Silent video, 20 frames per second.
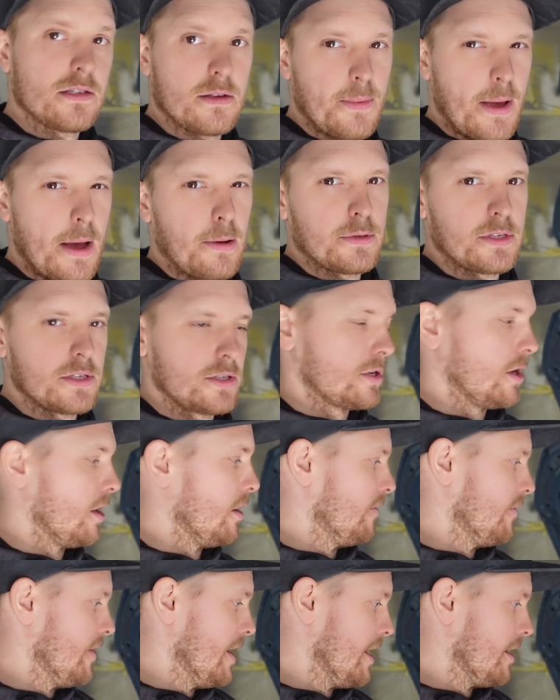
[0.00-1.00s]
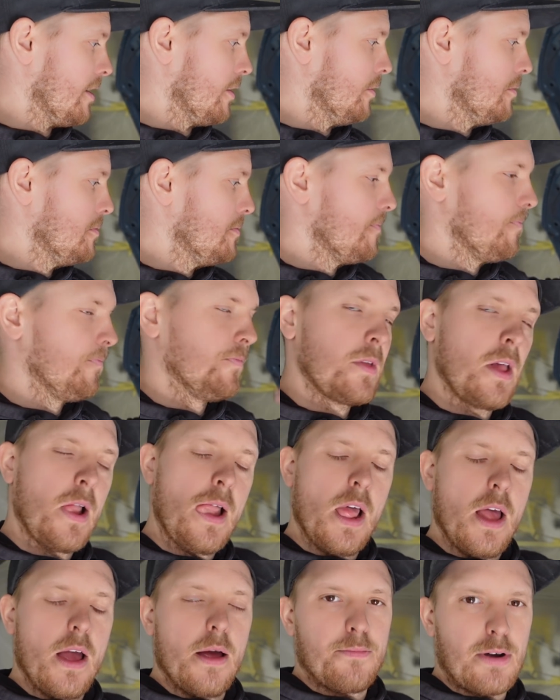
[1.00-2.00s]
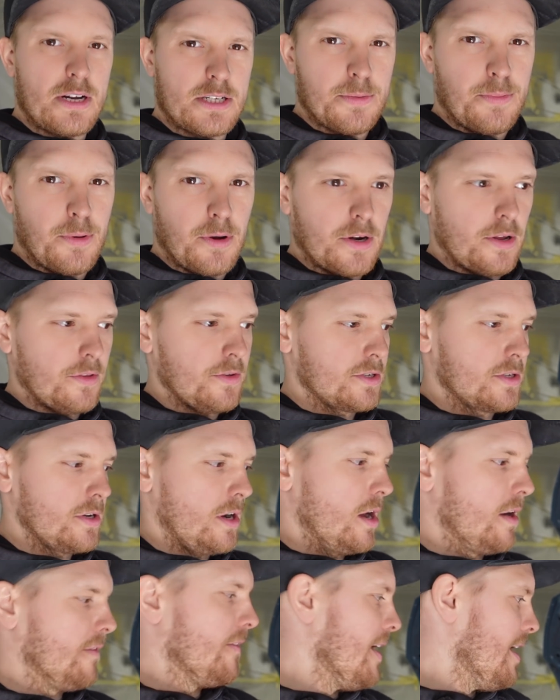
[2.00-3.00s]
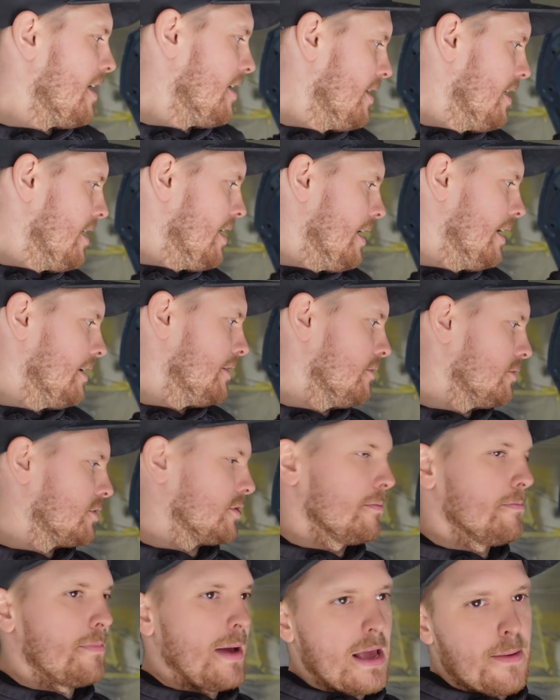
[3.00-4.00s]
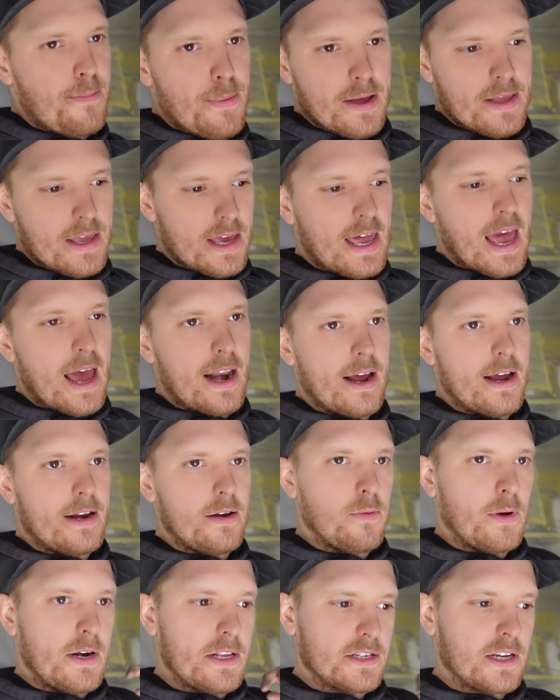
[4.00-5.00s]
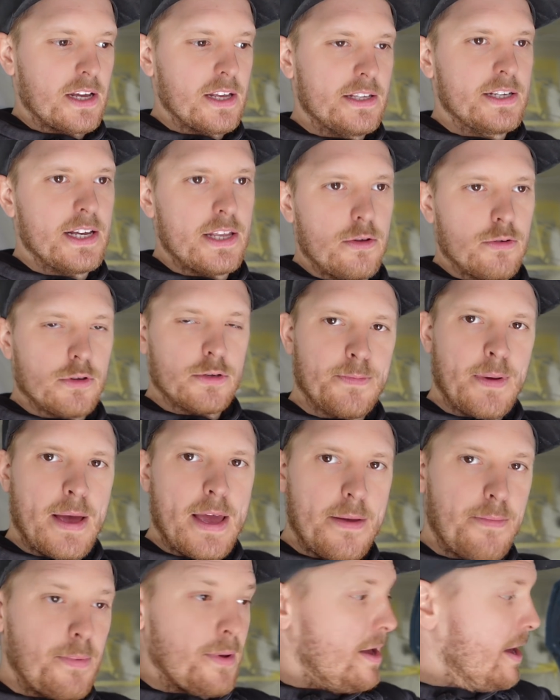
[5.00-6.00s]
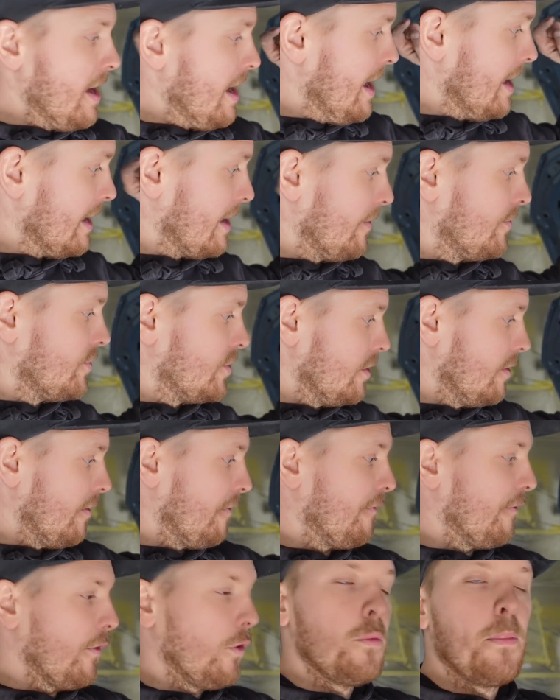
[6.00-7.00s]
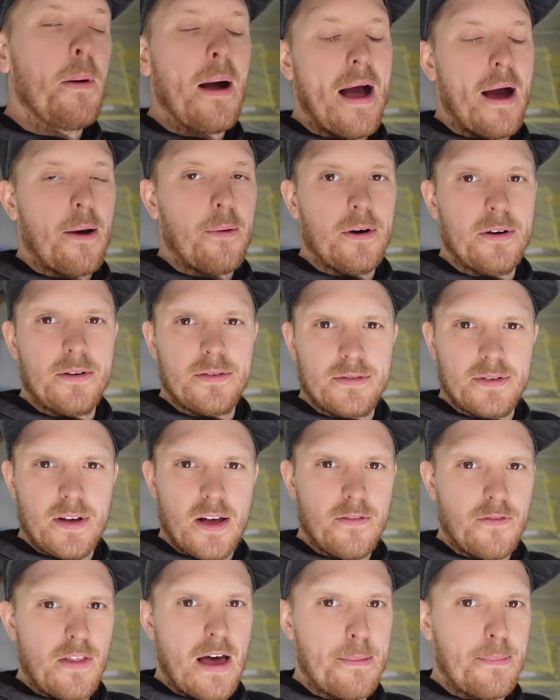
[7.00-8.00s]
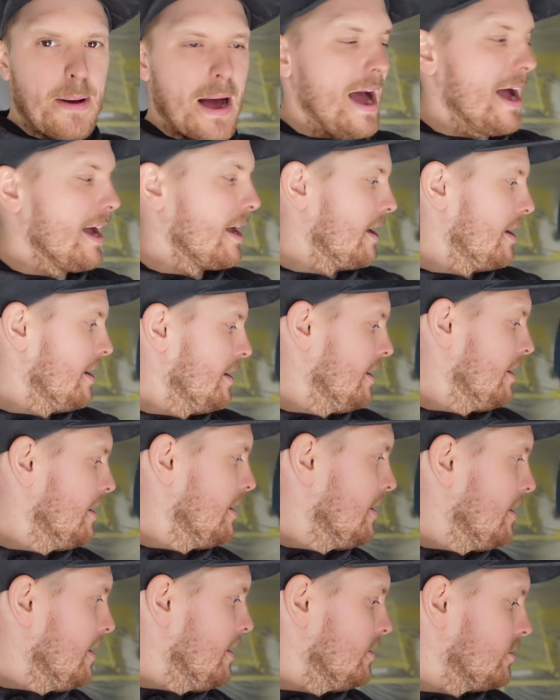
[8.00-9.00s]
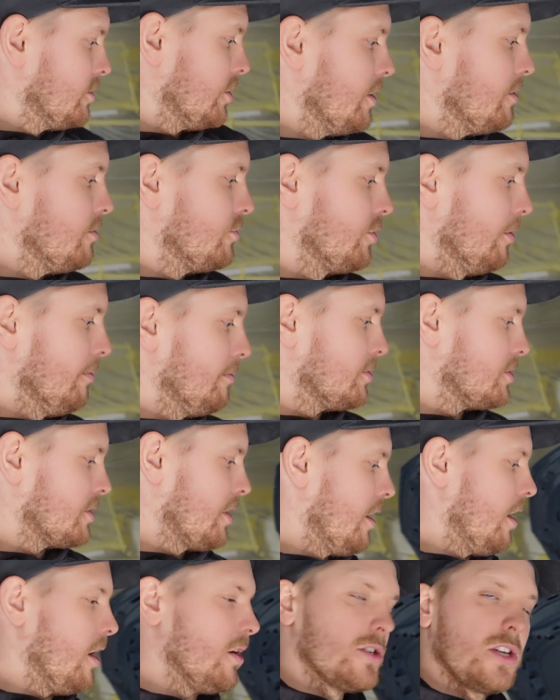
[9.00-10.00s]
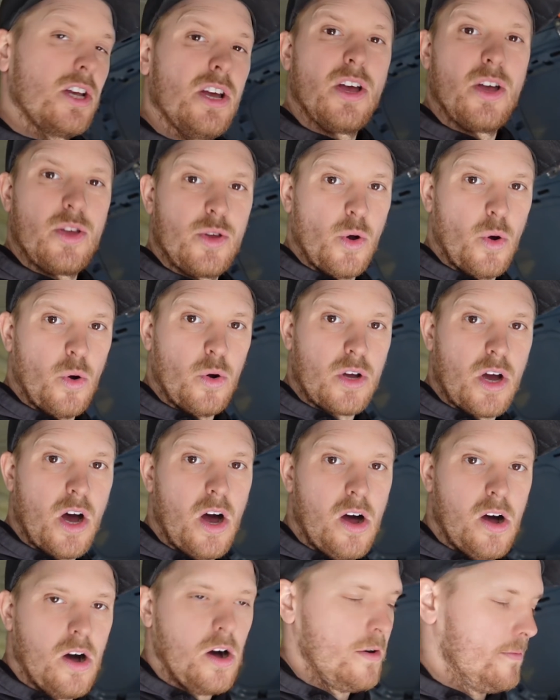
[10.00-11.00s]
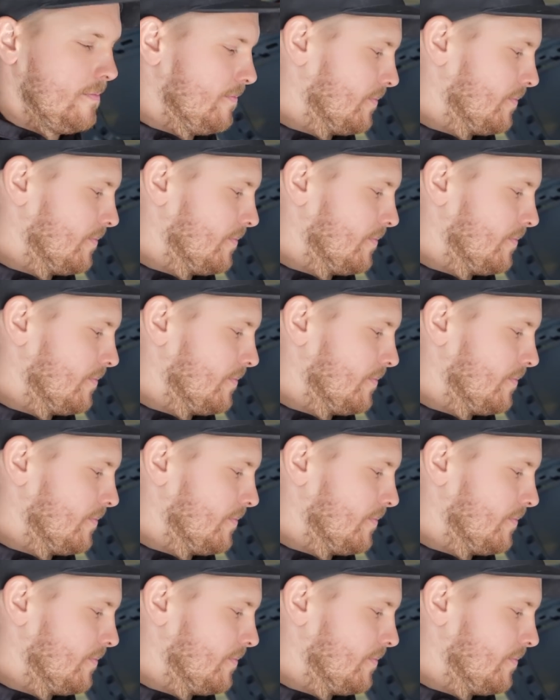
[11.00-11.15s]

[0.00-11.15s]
to be able to start the vehicle. Press the button on the side of it, it does some beeping, you get in, when it's a continuous beep, it gives you the full power of that pack to jump start your car.